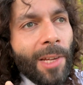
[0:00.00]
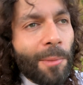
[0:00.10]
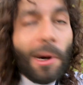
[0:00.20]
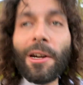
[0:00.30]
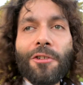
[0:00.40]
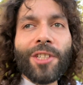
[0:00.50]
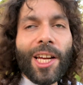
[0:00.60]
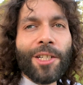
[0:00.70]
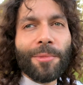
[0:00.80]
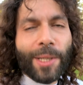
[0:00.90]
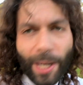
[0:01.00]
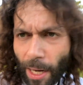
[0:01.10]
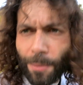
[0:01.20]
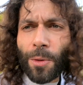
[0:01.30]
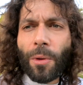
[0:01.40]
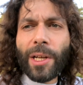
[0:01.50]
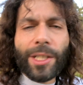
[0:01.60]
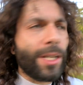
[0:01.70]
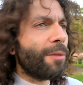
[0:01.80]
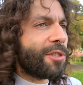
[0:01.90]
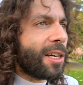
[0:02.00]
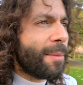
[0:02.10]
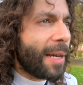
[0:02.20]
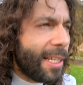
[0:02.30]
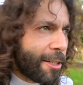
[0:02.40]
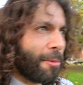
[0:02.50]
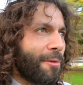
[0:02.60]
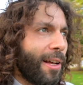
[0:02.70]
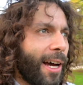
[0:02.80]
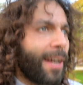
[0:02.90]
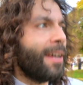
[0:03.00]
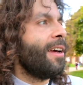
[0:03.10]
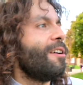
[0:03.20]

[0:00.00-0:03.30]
a brand new station was going to come to Woolwich, and it was going to be Elizabeth Line.